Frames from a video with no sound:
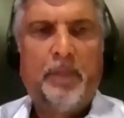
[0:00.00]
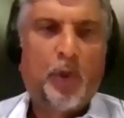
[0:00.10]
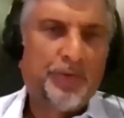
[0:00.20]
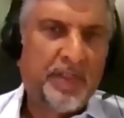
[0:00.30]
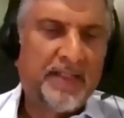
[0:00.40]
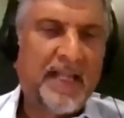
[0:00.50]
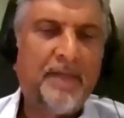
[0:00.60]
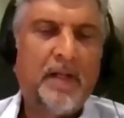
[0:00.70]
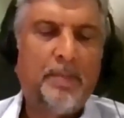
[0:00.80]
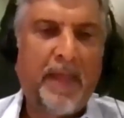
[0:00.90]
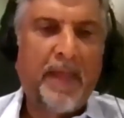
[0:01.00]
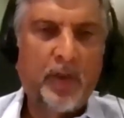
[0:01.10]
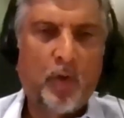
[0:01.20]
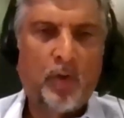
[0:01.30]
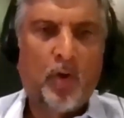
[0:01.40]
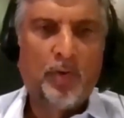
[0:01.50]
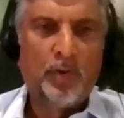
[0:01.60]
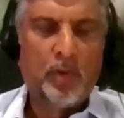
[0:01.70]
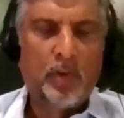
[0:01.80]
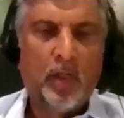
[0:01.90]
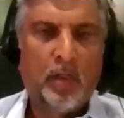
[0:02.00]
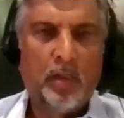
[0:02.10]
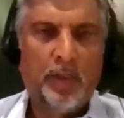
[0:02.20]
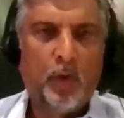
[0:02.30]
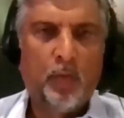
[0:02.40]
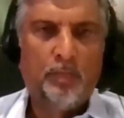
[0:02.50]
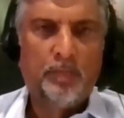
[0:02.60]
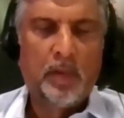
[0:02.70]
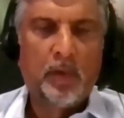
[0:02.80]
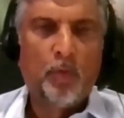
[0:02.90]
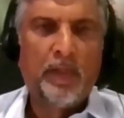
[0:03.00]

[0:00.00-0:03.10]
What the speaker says: because it does have an impact on the